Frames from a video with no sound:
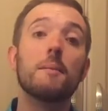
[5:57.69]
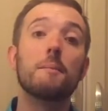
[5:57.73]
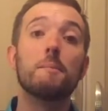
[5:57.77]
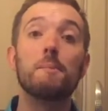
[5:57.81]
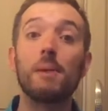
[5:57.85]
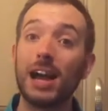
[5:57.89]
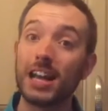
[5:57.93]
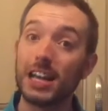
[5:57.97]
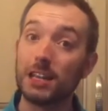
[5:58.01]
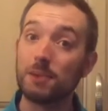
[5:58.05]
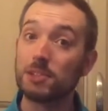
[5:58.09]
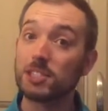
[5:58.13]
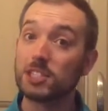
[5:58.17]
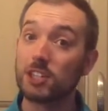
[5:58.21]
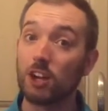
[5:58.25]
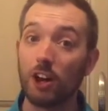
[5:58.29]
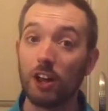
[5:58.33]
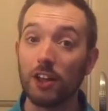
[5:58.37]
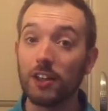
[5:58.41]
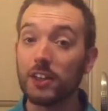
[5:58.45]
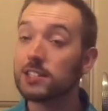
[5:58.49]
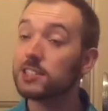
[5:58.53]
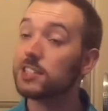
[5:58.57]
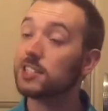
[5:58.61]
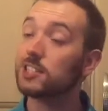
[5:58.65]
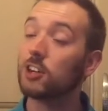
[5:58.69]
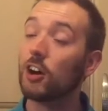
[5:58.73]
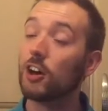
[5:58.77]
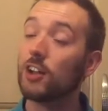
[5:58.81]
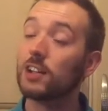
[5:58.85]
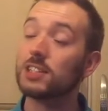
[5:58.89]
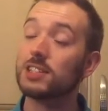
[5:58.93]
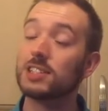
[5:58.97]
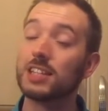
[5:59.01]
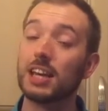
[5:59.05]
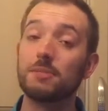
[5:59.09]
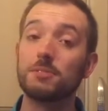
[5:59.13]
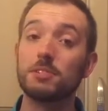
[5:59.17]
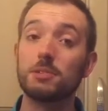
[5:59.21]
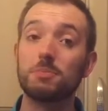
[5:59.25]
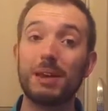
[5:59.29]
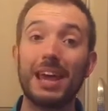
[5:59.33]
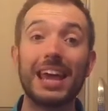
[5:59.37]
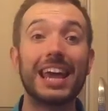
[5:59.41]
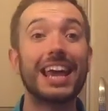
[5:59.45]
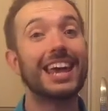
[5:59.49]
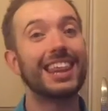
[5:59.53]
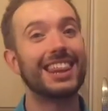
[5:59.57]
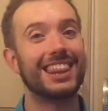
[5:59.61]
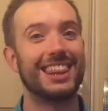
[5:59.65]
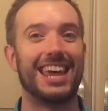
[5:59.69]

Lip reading: My name is Colin. This is Colin's Time to Bake.